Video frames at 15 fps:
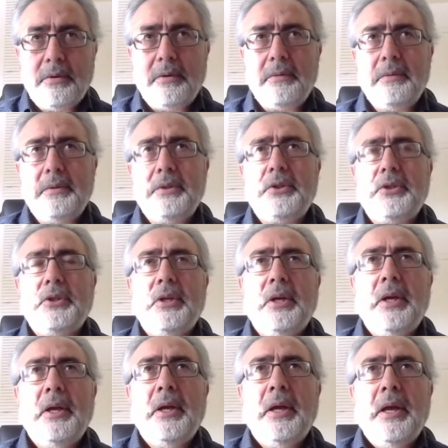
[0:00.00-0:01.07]
knowledge.
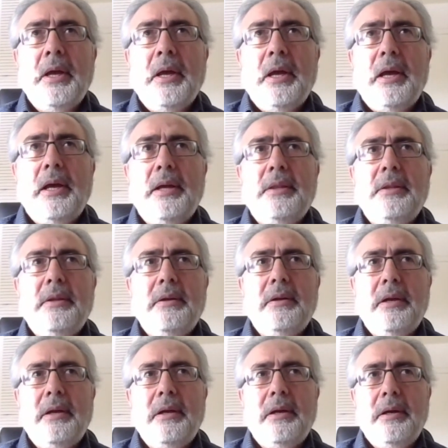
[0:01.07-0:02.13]
And
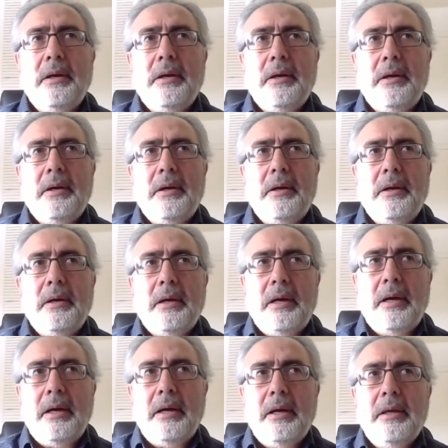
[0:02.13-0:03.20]

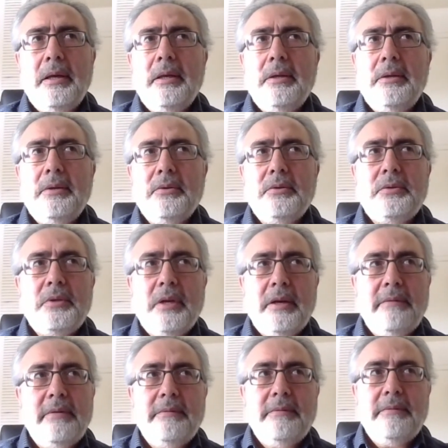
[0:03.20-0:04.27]
I used to
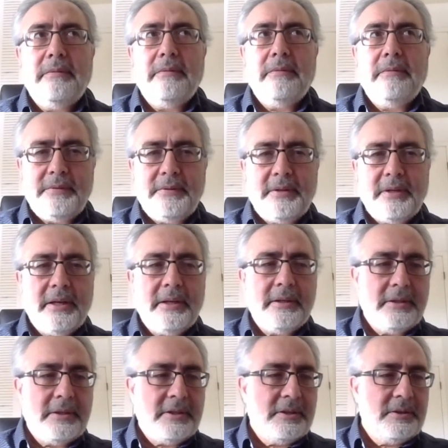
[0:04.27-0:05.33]
have a very good
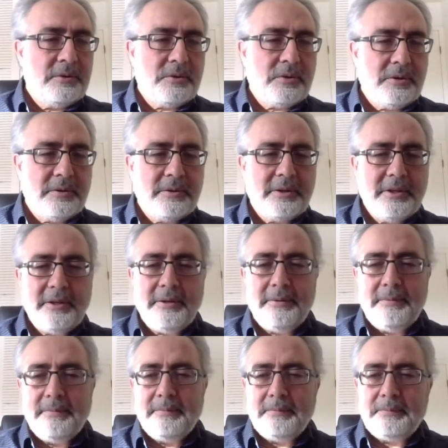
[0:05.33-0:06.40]
friend in
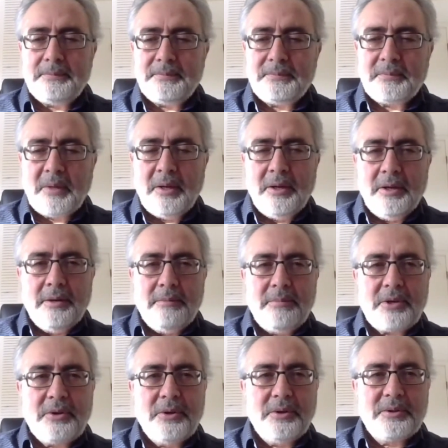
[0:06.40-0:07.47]
Turkey
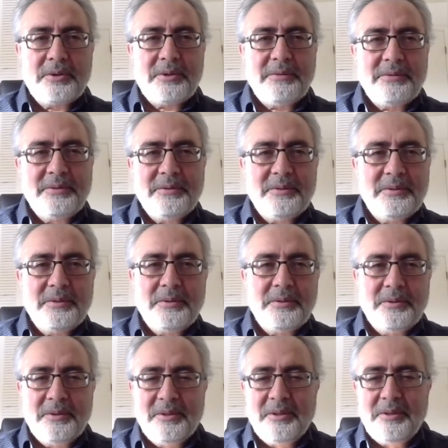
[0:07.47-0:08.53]
because of
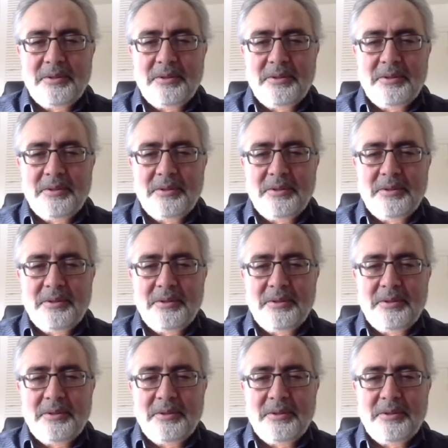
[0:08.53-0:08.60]
the